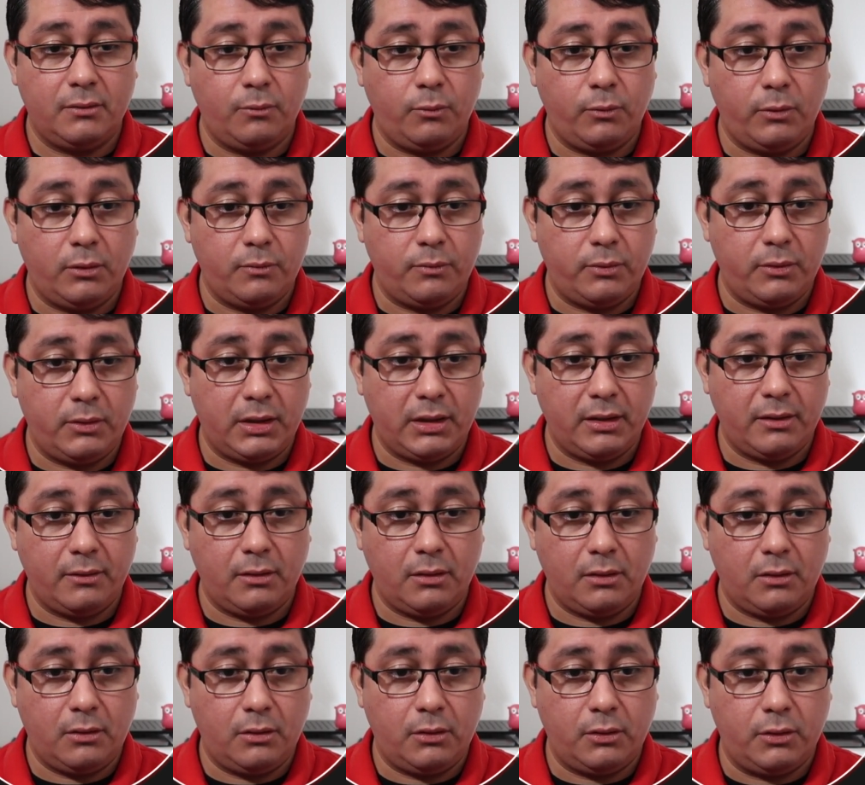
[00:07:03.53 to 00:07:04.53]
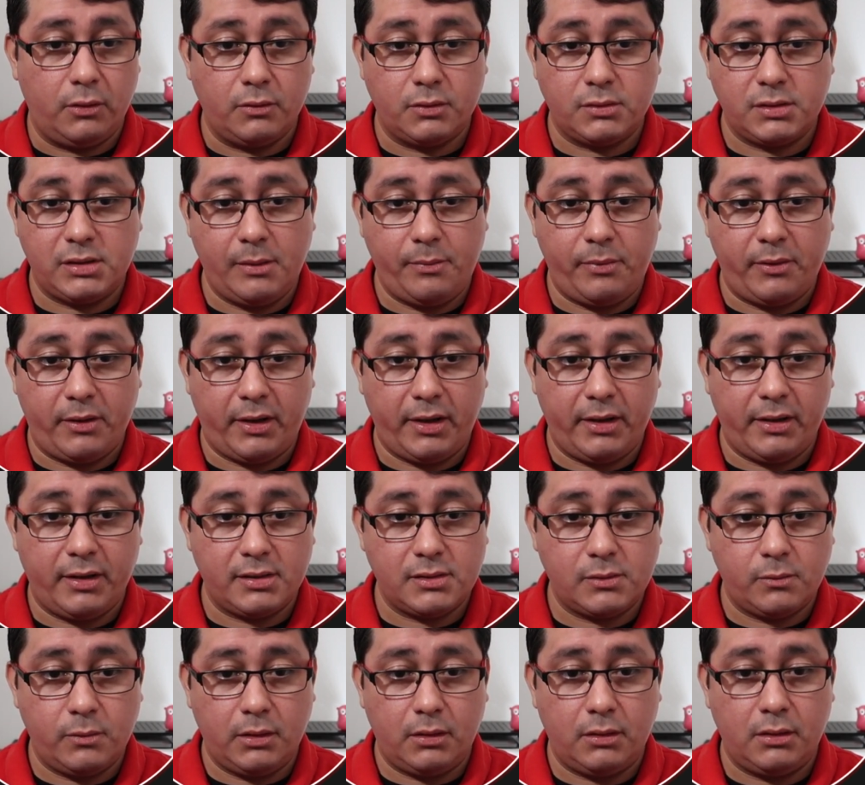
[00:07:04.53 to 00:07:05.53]
We can use deprecated
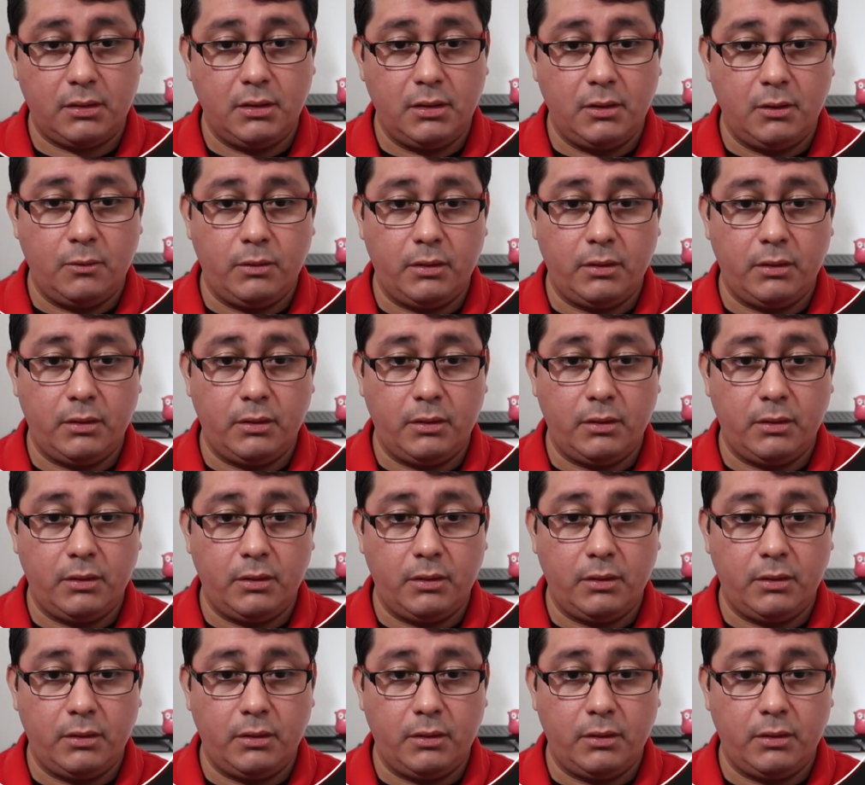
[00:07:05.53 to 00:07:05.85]
as well.